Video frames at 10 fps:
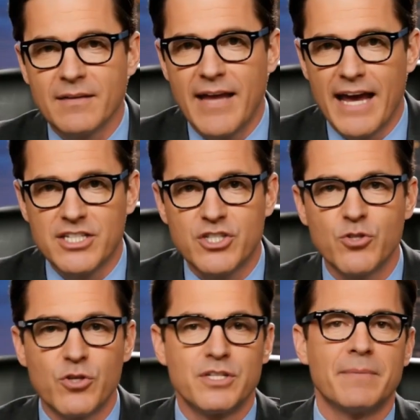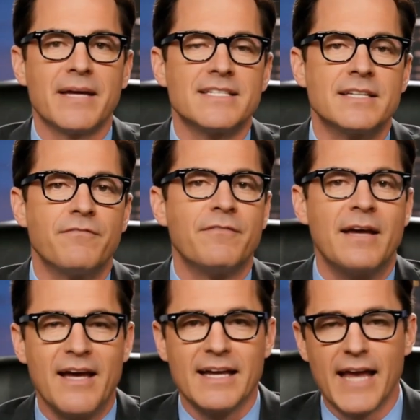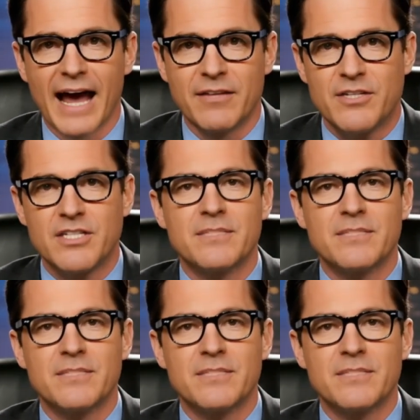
Elections are expensive. Candidates